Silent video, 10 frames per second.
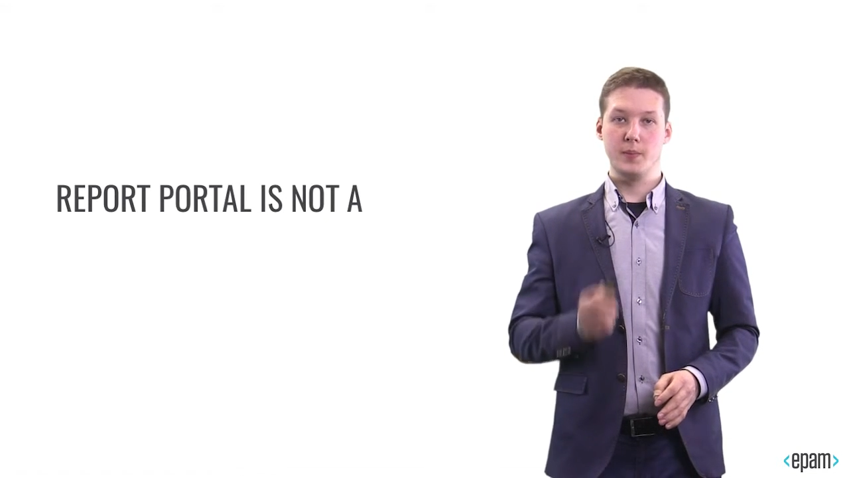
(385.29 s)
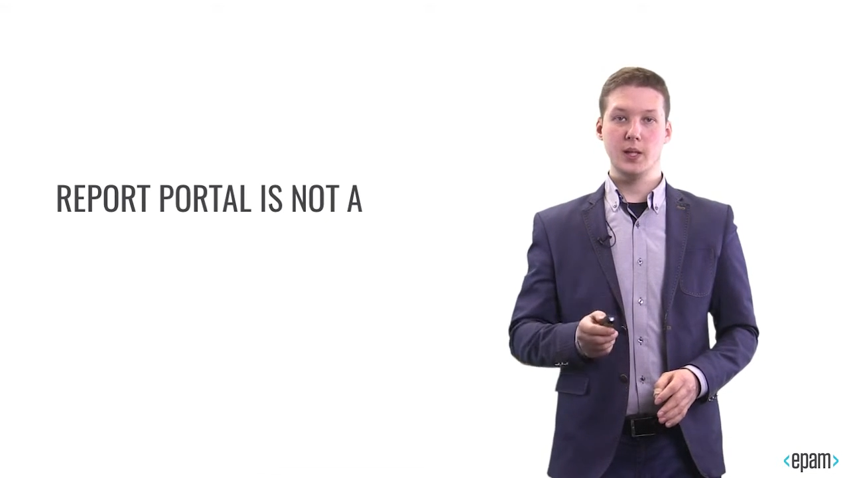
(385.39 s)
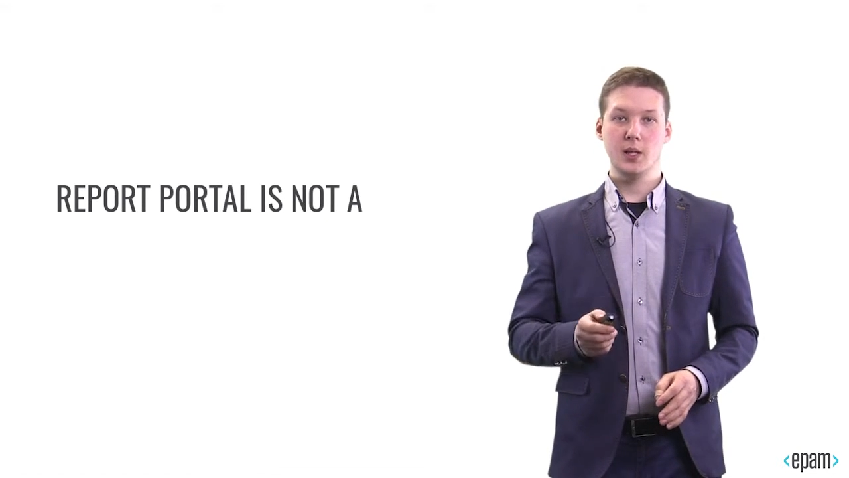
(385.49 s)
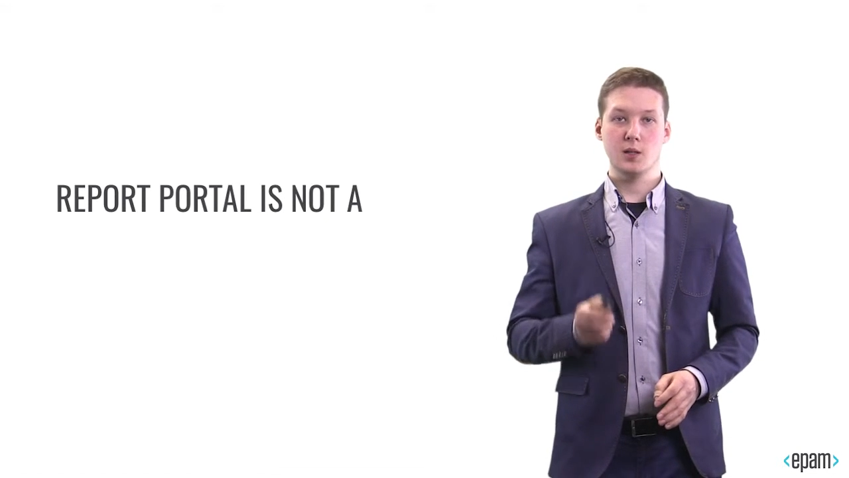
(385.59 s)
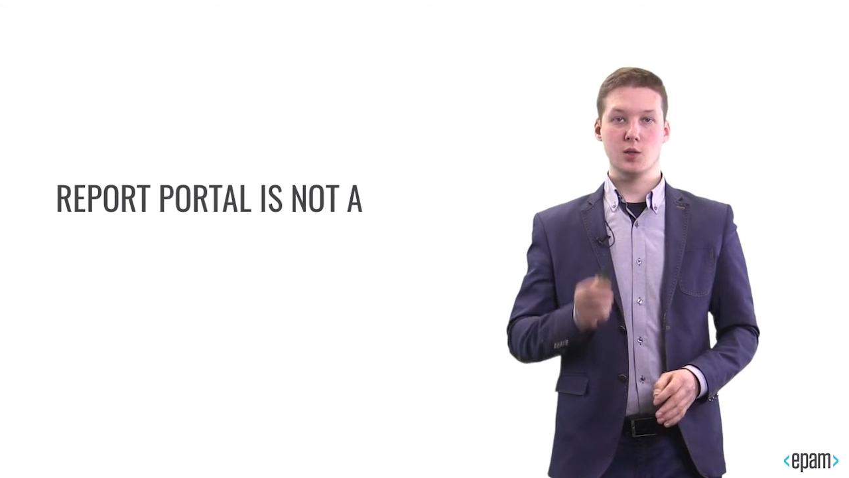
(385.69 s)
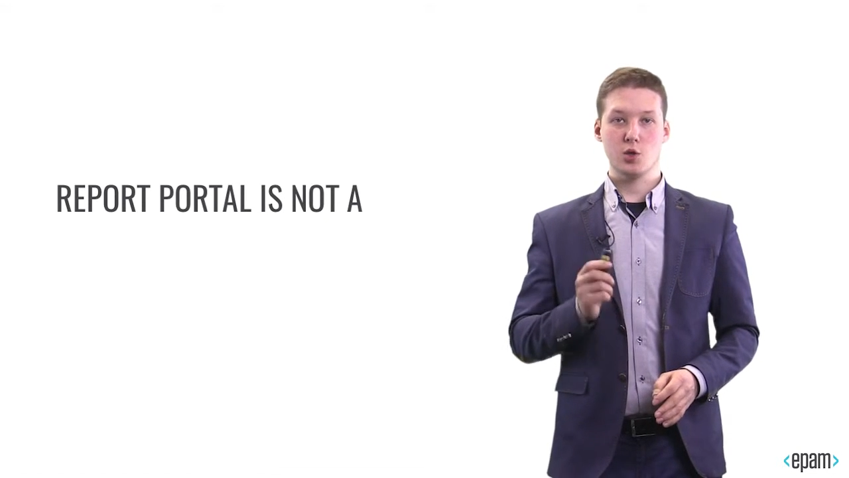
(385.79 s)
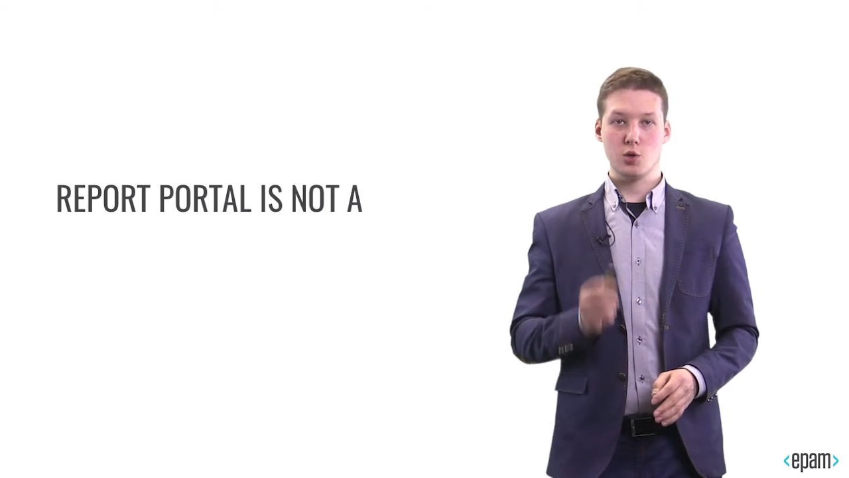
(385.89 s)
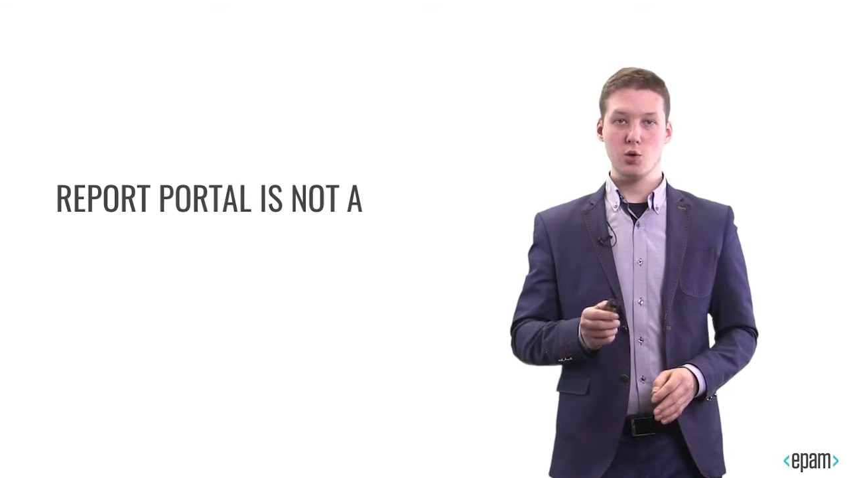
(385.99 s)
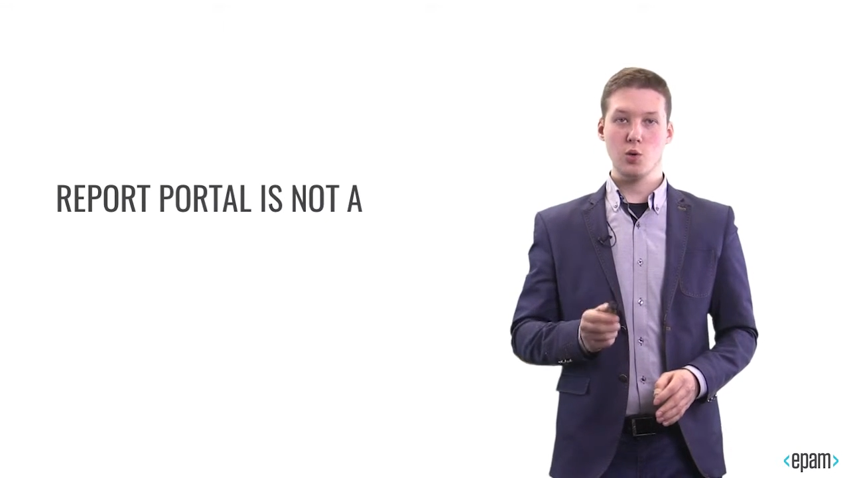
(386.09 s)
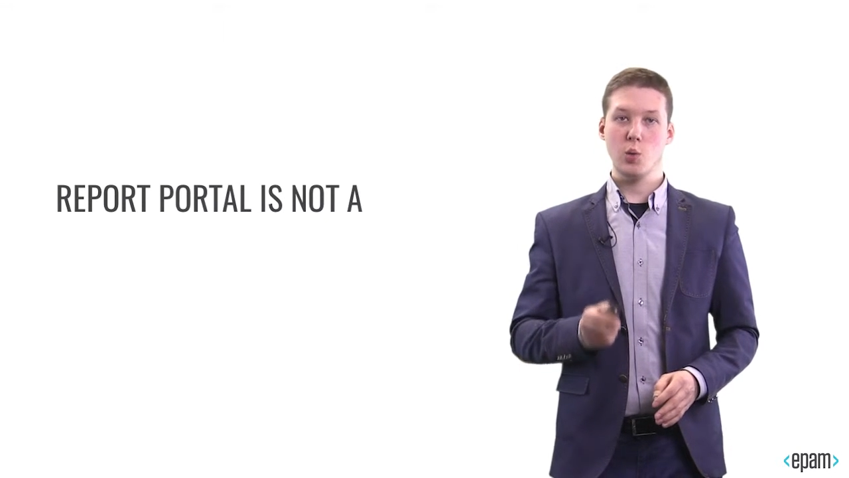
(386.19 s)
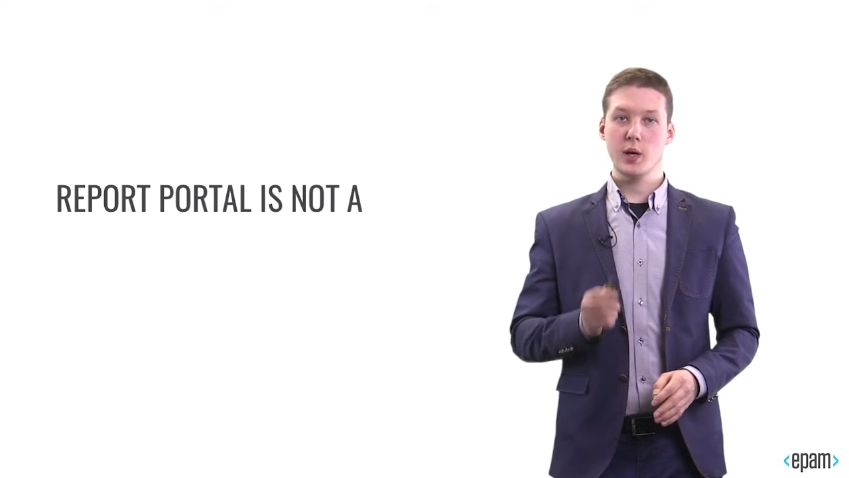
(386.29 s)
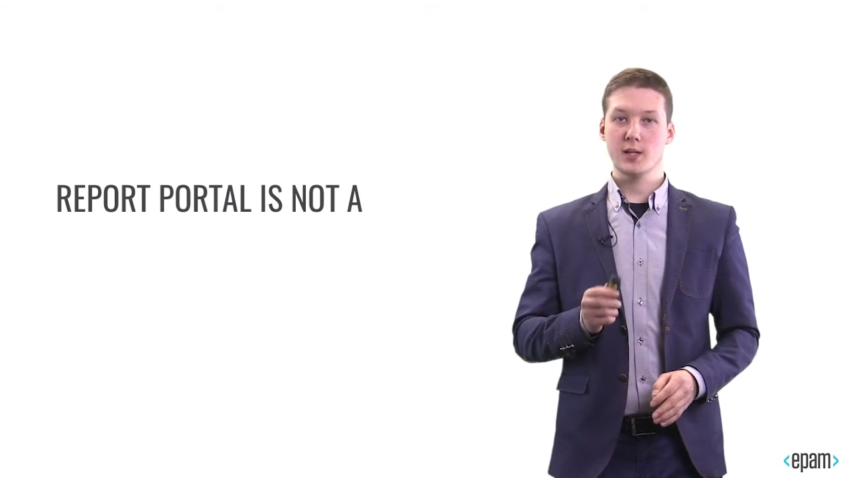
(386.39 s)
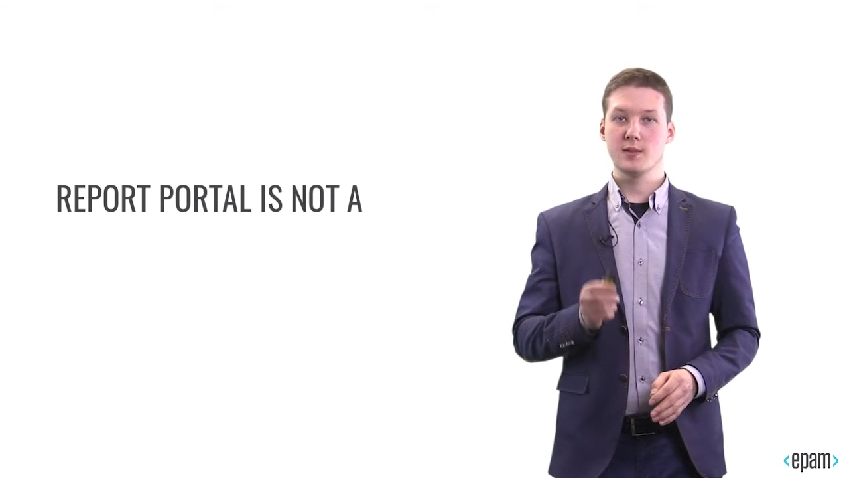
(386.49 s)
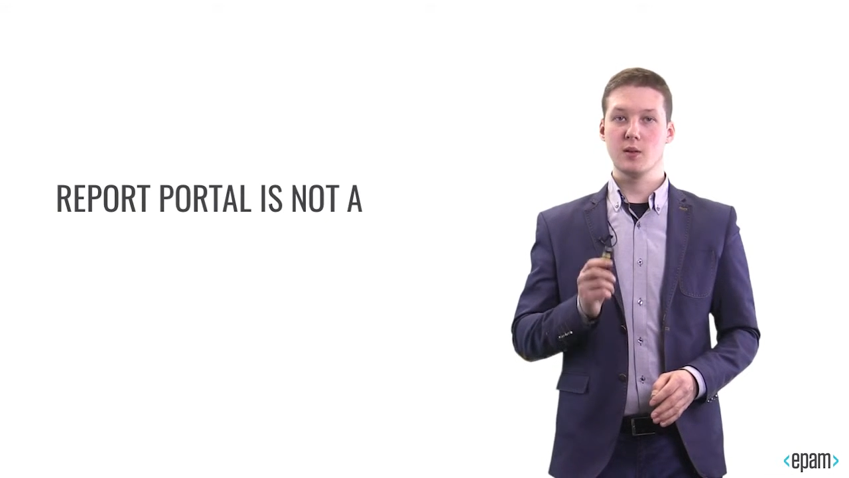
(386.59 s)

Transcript: be sure what is